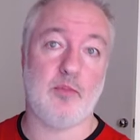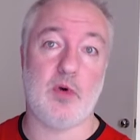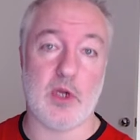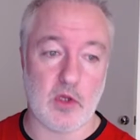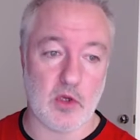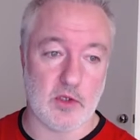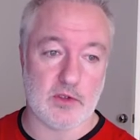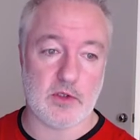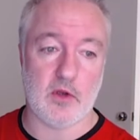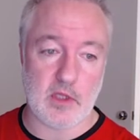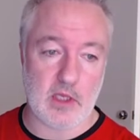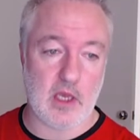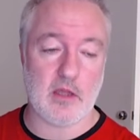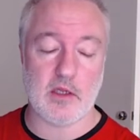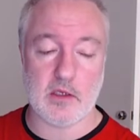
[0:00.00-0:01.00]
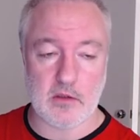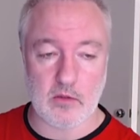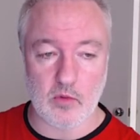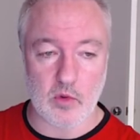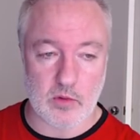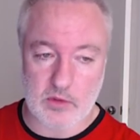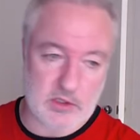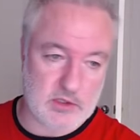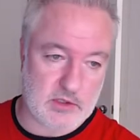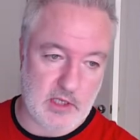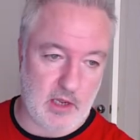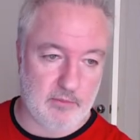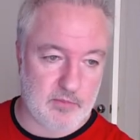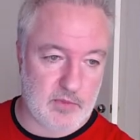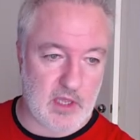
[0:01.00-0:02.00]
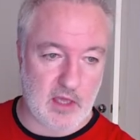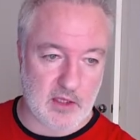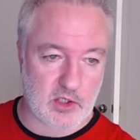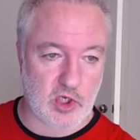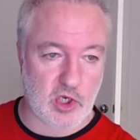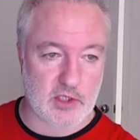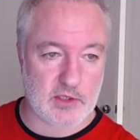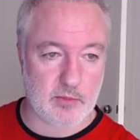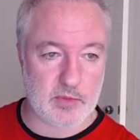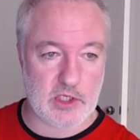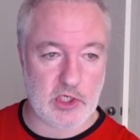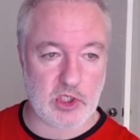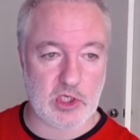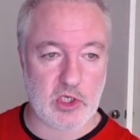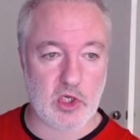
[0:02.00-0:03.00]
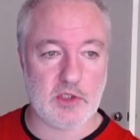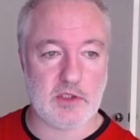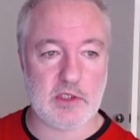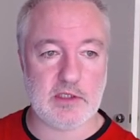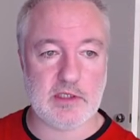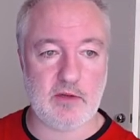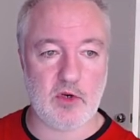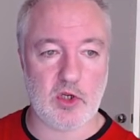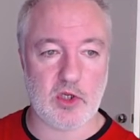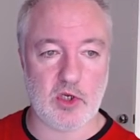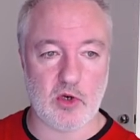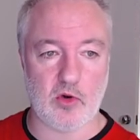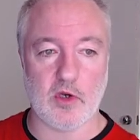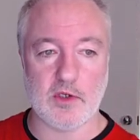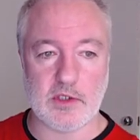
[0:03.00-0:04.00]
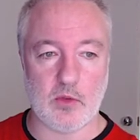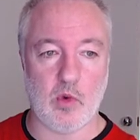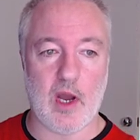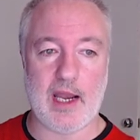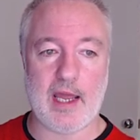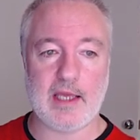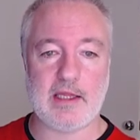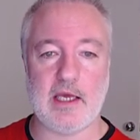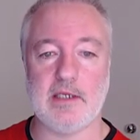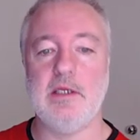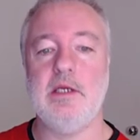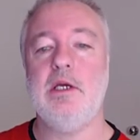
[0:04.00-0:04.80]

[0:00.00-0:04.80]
pretty good. So the other, or just, yeah, the other charts are potentially good. So let's have a look at your Aussie. Why I like that.